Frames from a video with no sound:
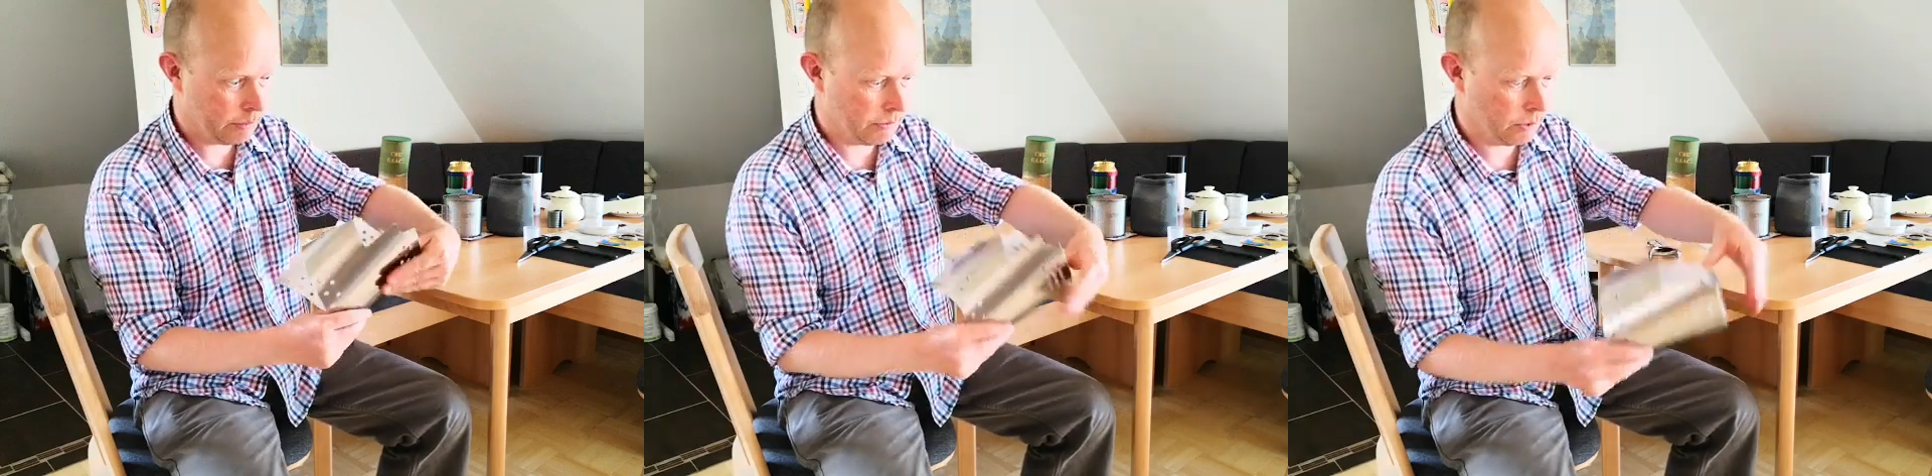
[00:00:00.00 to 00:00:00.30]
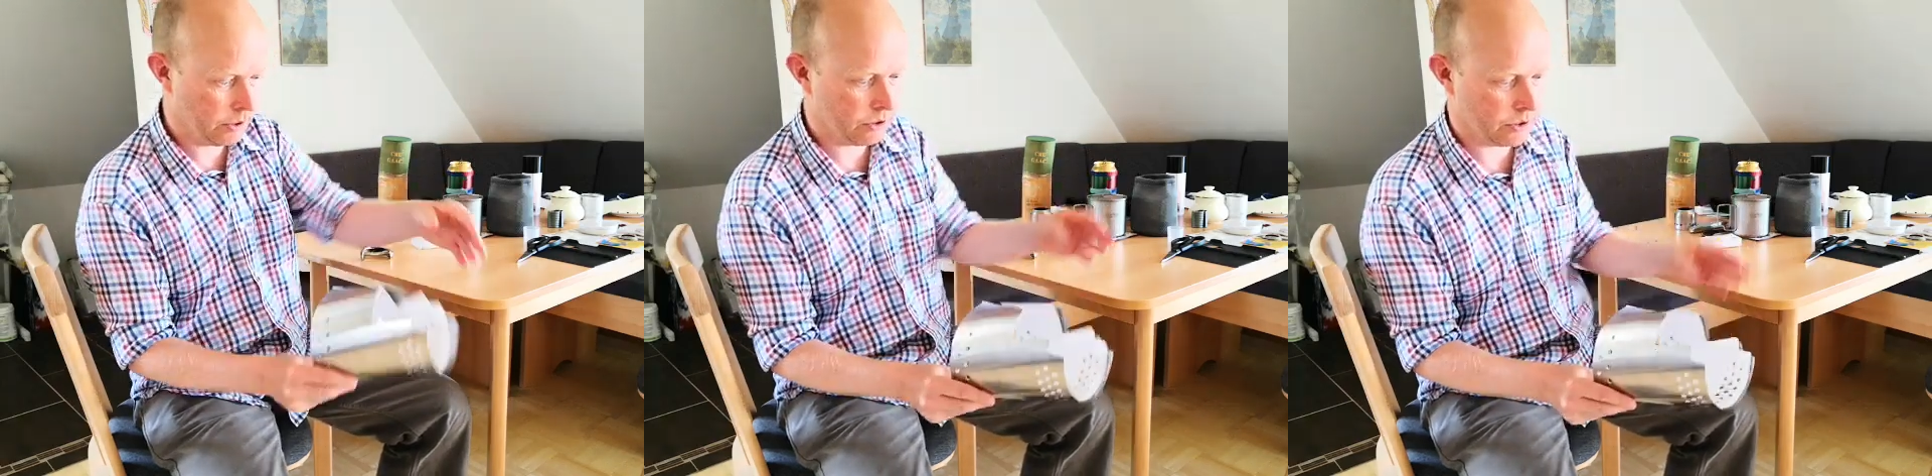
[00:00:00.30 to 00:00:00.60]

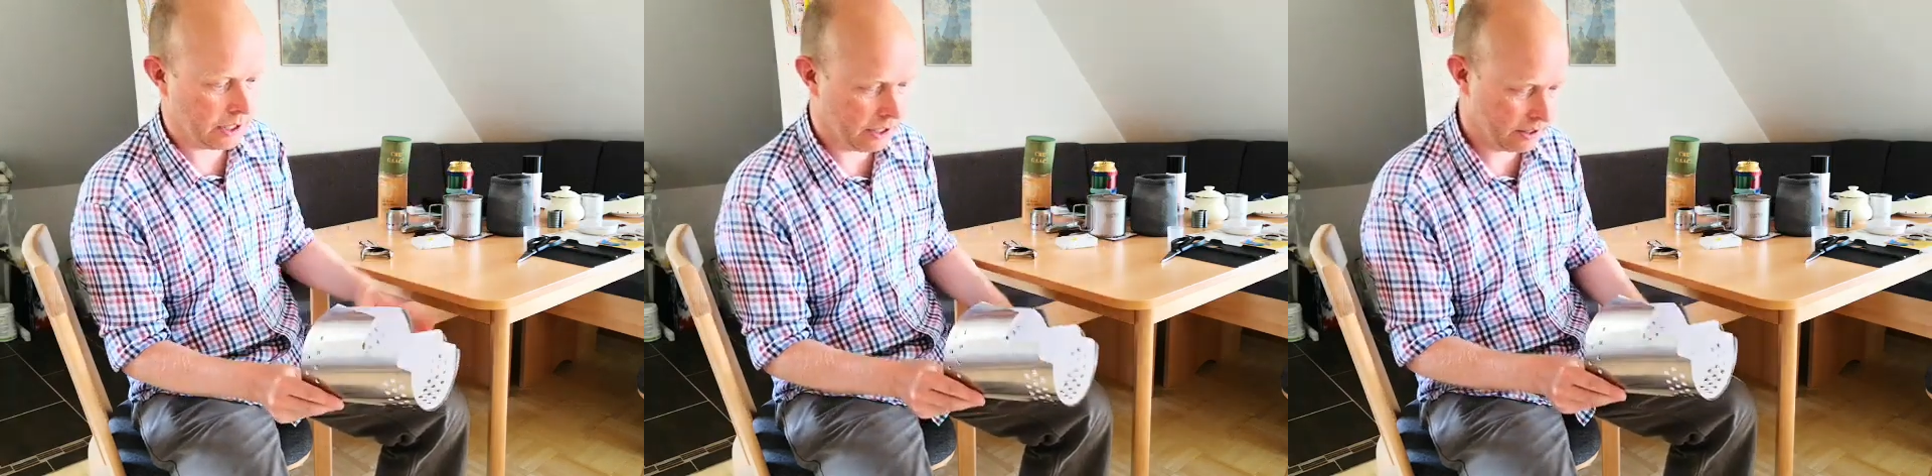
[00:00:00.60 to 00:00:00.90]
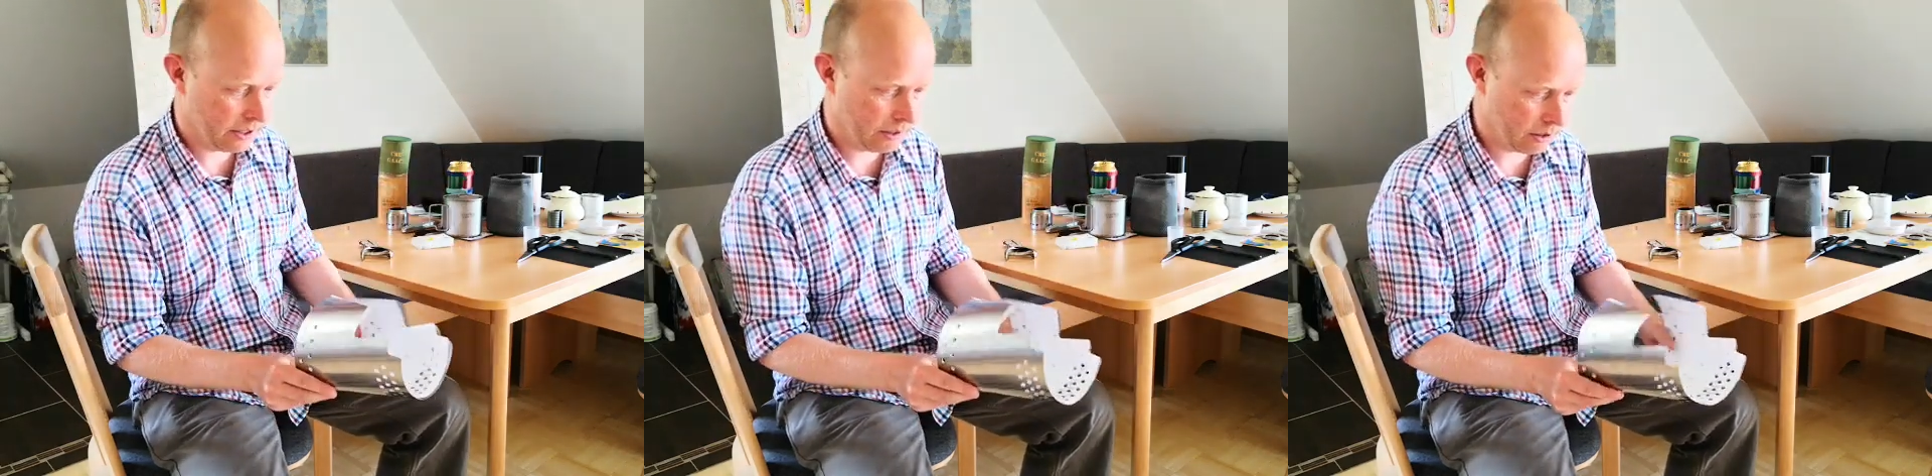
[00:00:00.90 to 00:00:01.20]
before you
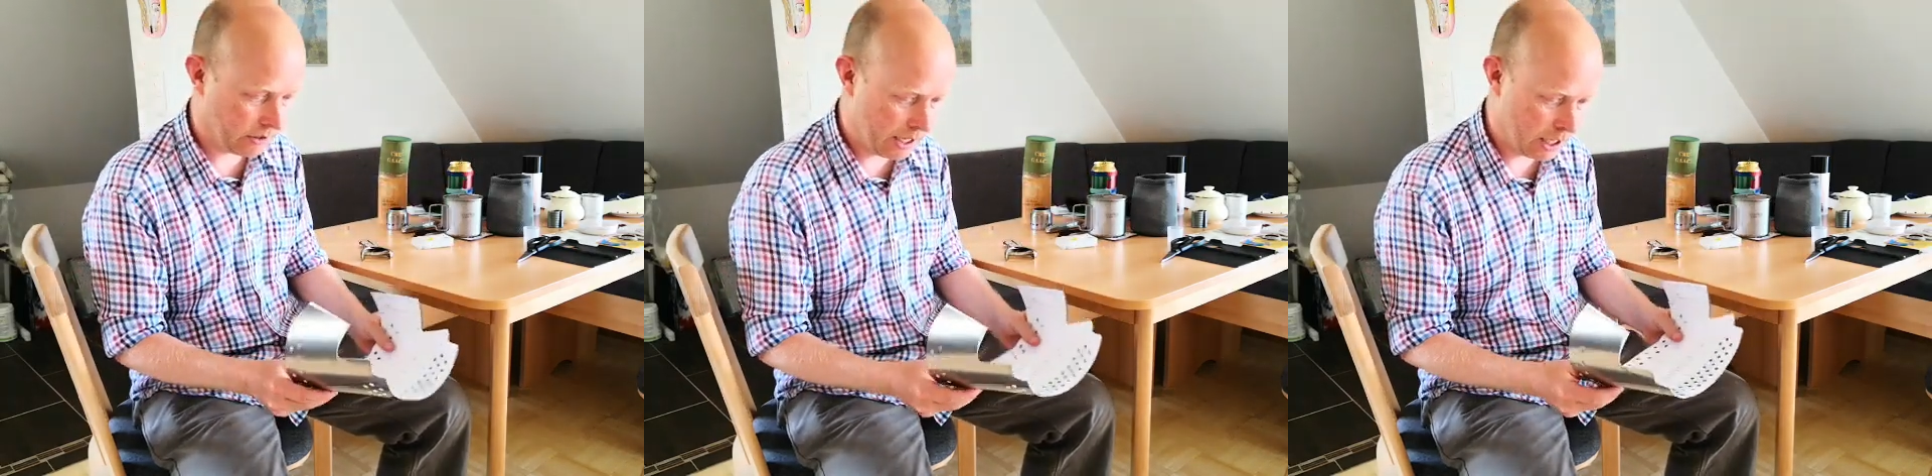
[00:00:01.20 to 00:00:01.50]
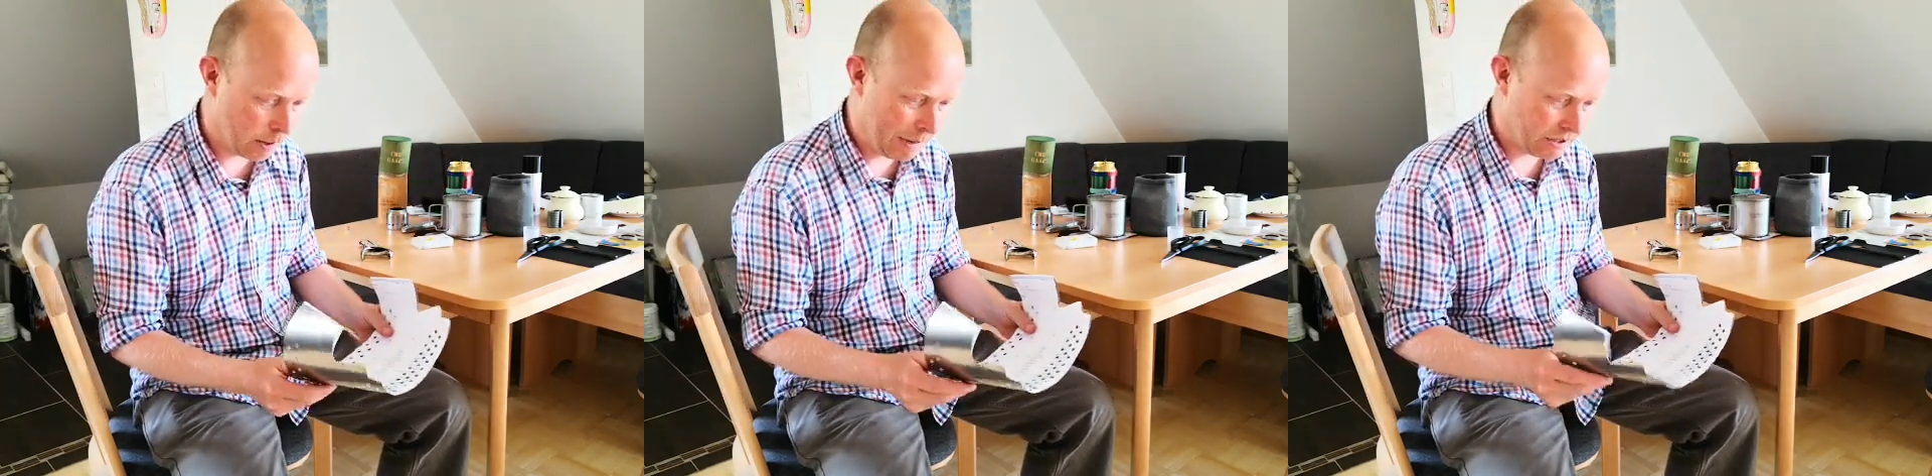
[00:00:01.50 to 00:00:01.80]
start
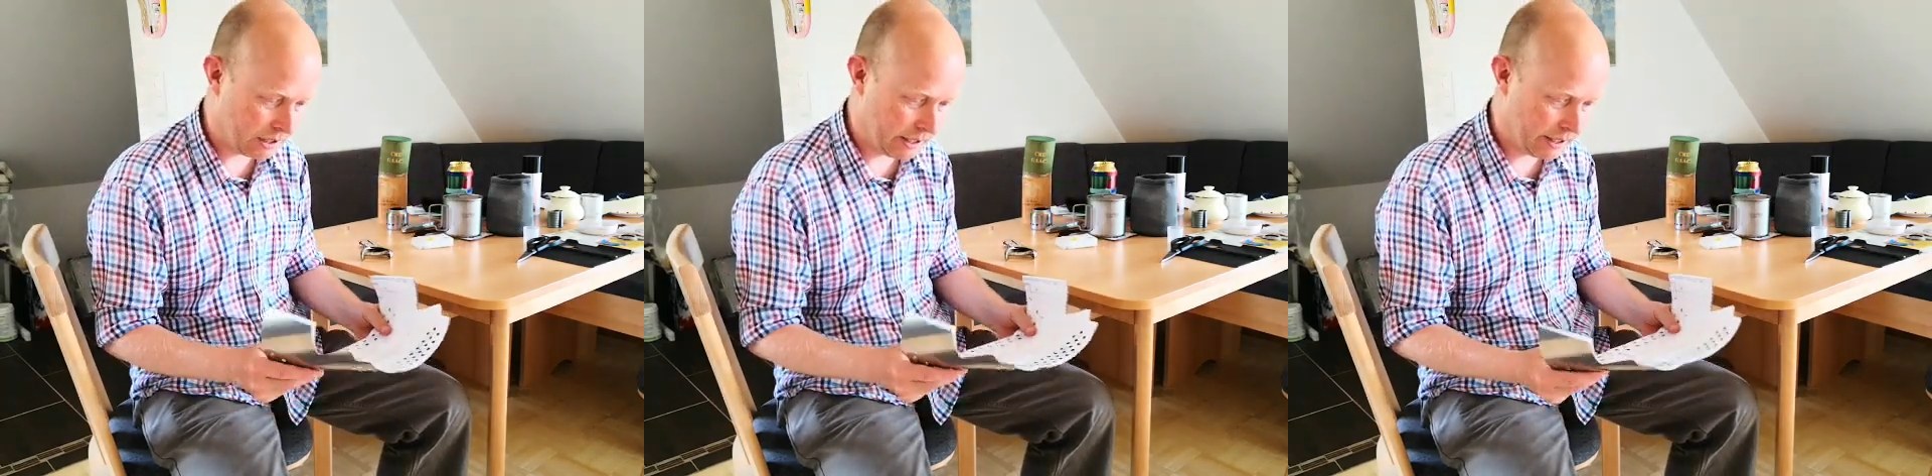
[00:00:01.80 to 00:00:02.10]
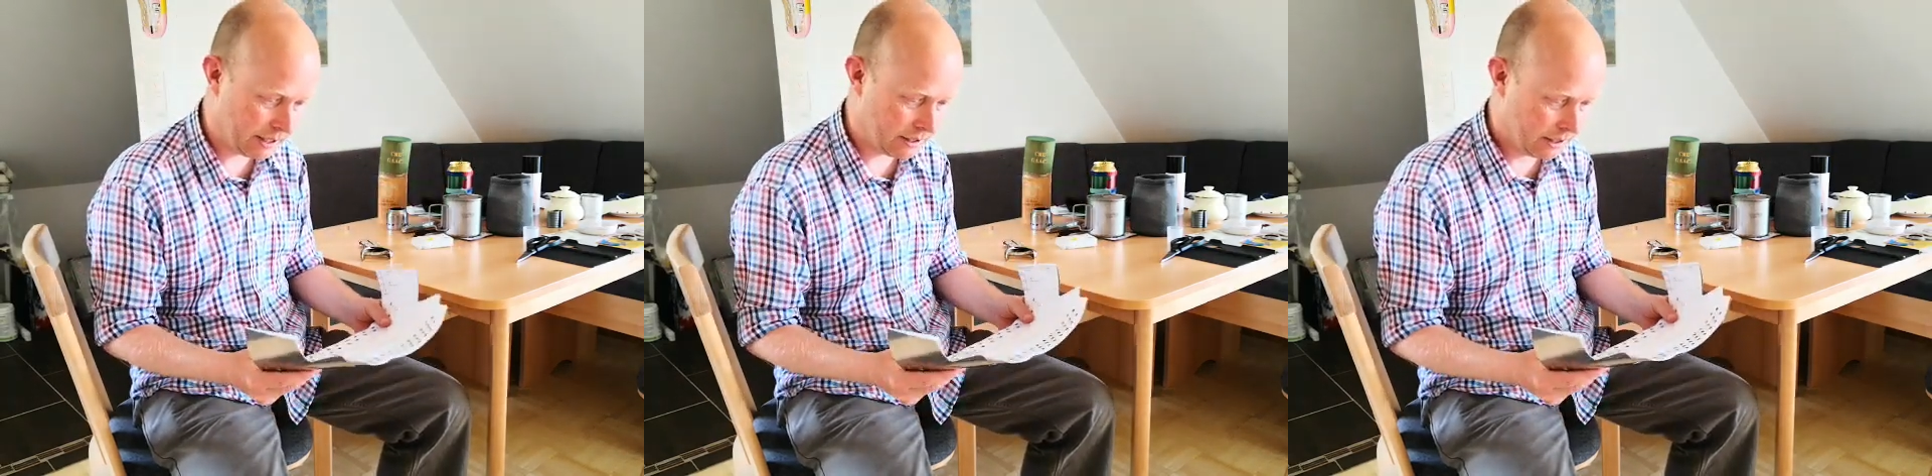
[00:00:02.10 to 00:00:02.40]
creating a mess like
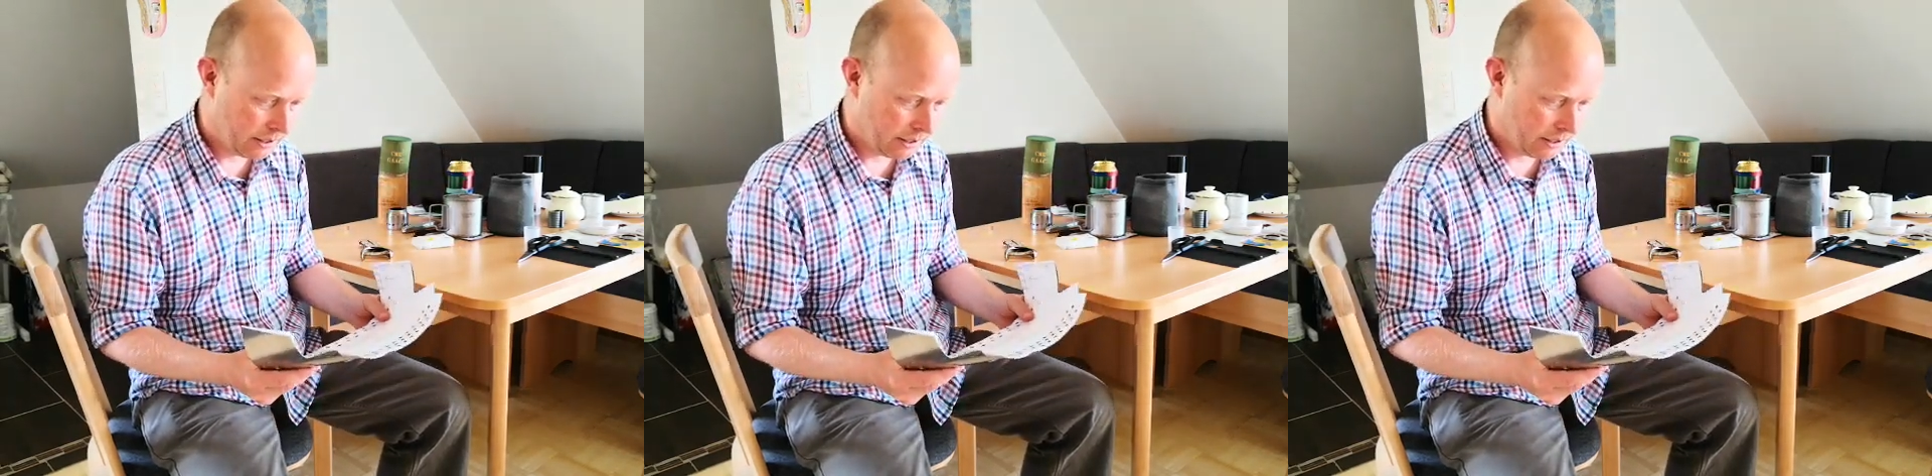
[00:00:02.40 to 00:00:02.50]
that.